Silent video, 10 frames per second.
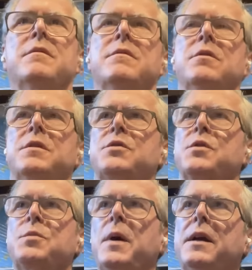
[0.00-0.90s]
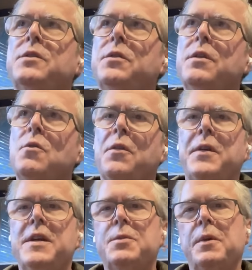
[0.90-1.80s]
no disrespect to the
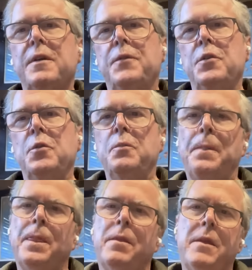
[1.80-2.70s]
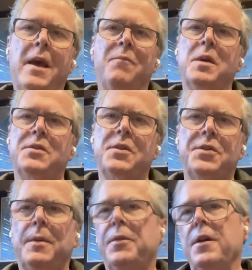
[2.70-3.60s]
Northeast, but if you have business
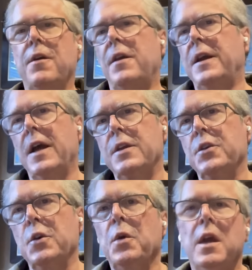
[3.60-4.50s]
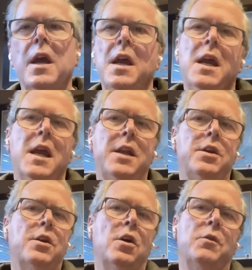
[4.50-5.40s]
up there like I do, and you
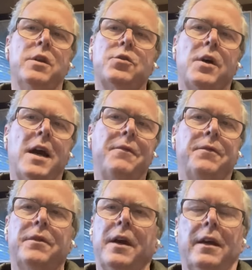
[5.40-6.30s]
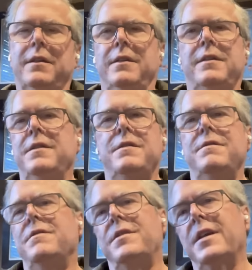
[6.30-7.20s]
go and you drive like
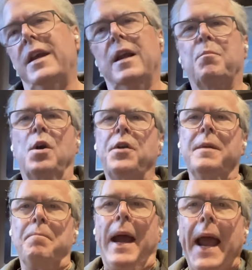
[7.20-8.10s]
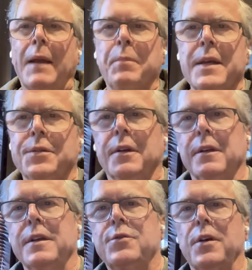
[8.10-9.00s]
you're going to get a broken back
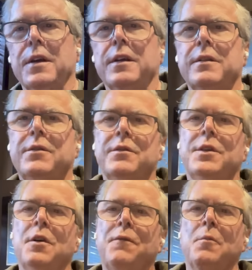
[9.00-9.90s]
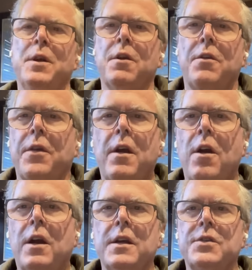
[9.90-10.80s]
basically trying to go from here to there
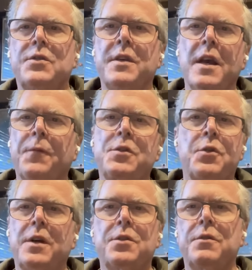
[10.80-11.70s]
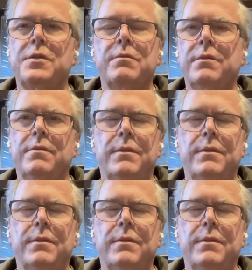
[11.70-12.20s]
because the infrastructure is